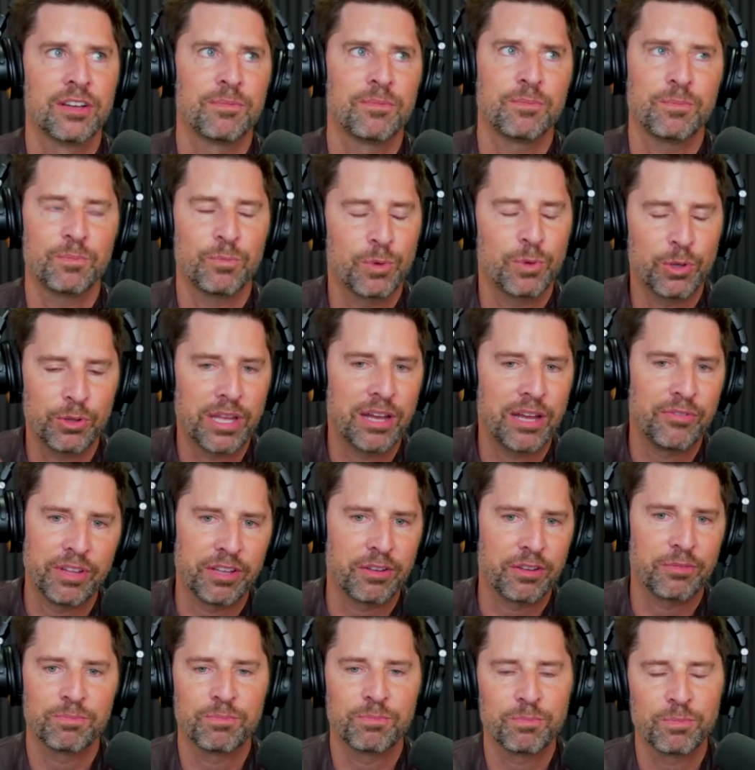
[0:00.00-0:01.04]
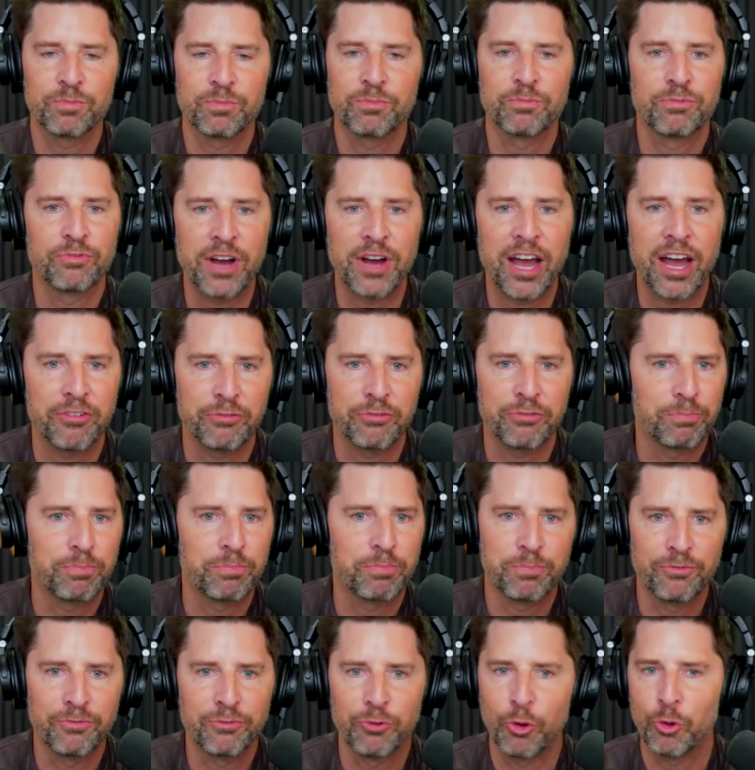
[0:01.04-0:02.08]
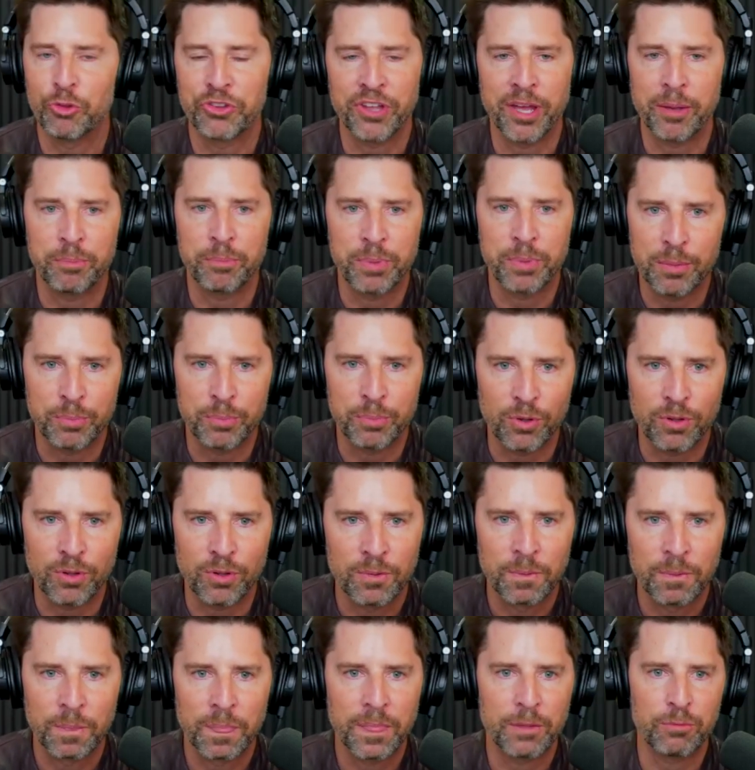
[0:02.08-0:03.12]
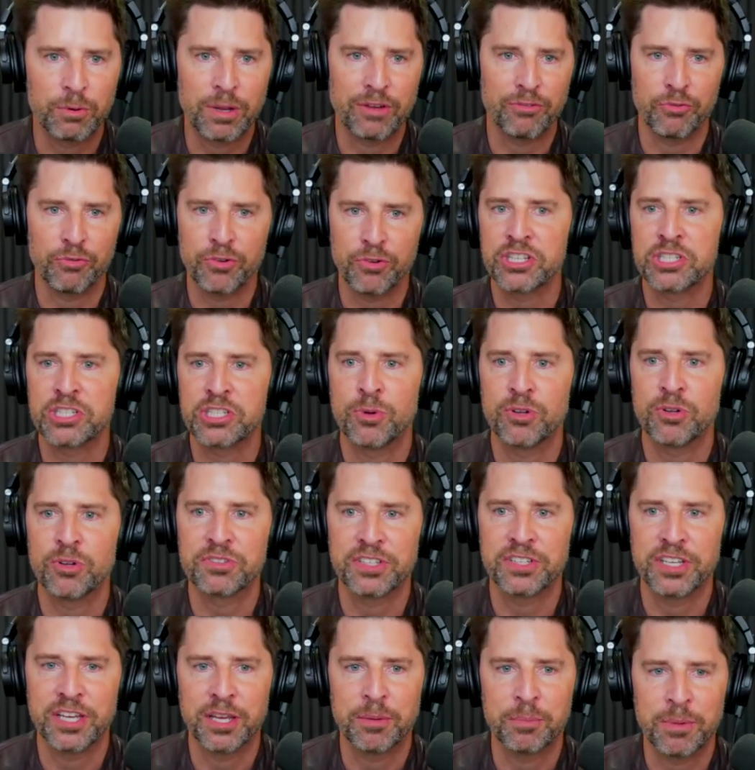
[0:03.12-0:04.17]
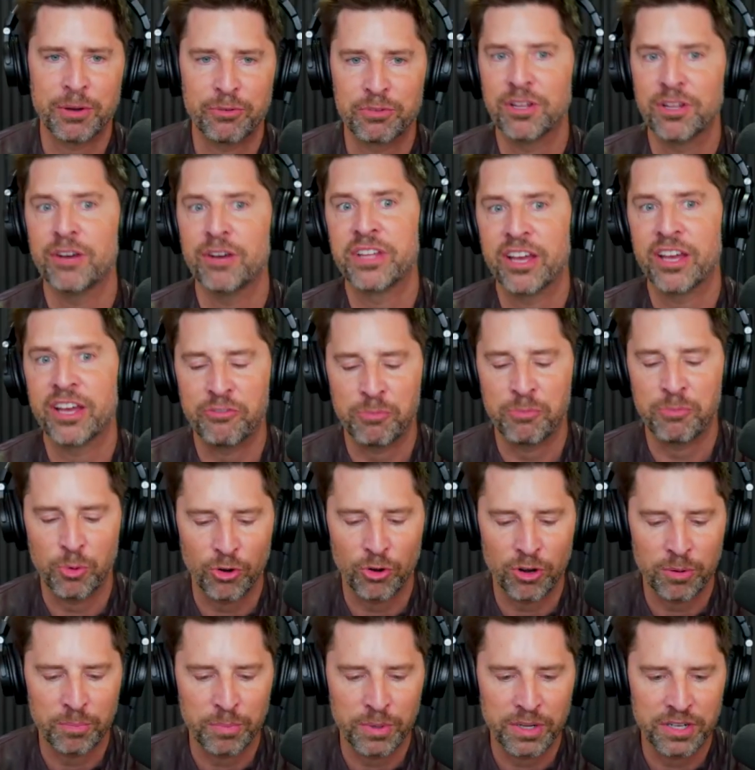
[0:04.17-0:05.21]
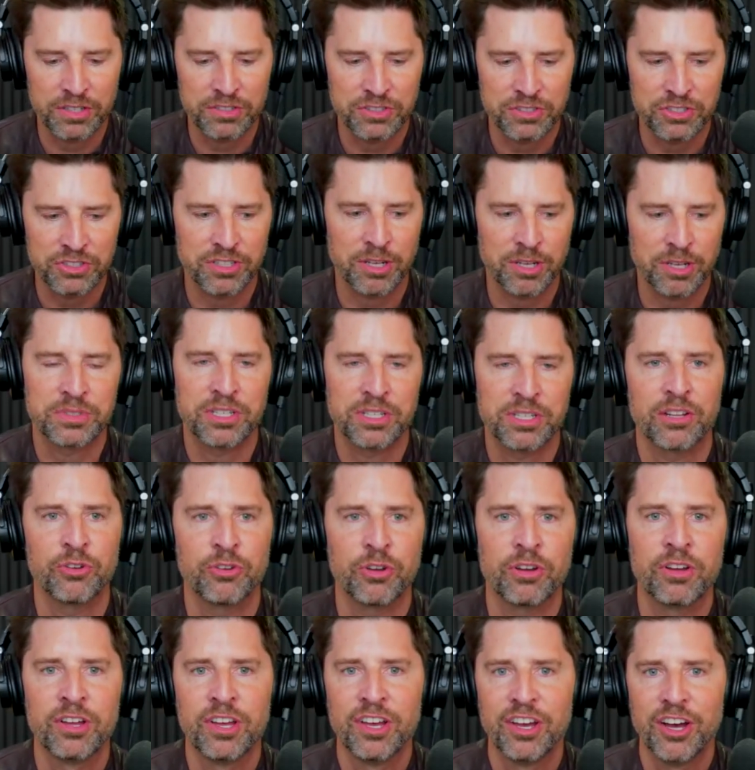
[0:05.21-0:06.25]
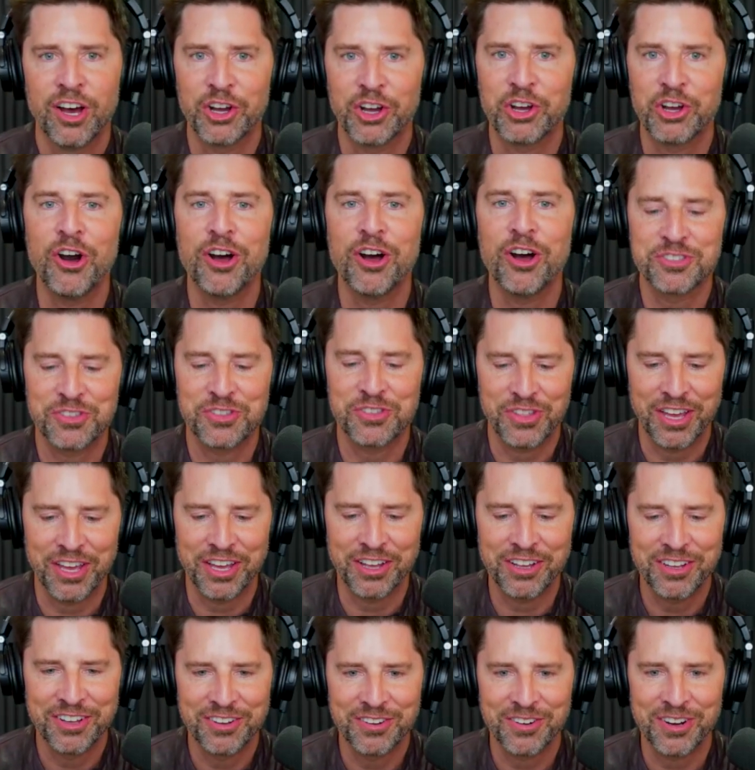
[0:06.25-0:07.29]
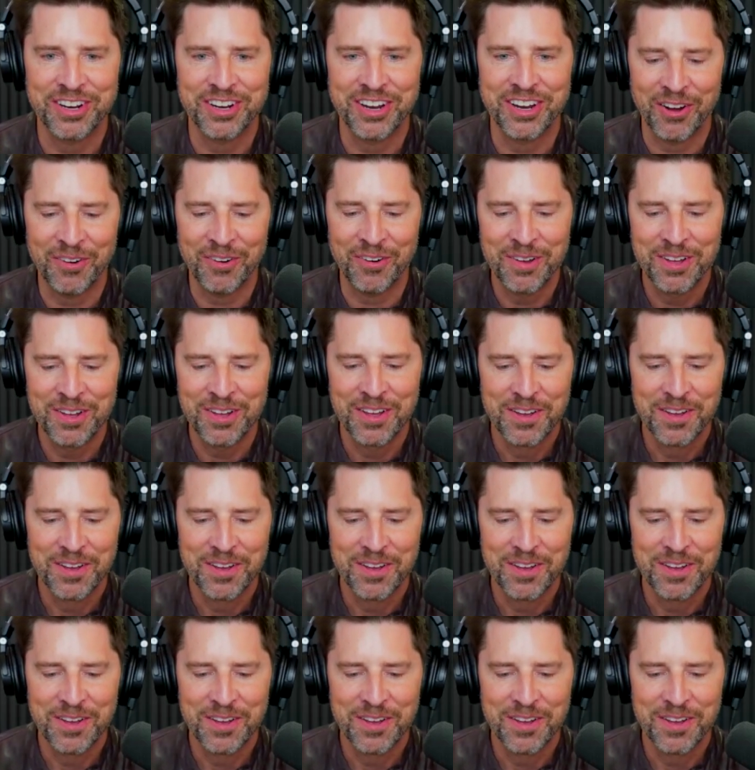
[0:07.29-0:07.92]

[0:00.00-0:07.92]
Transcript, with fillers: we only have like five full time people. We have a very small team. I would love to have more, but it just comes down to a cost thing right now.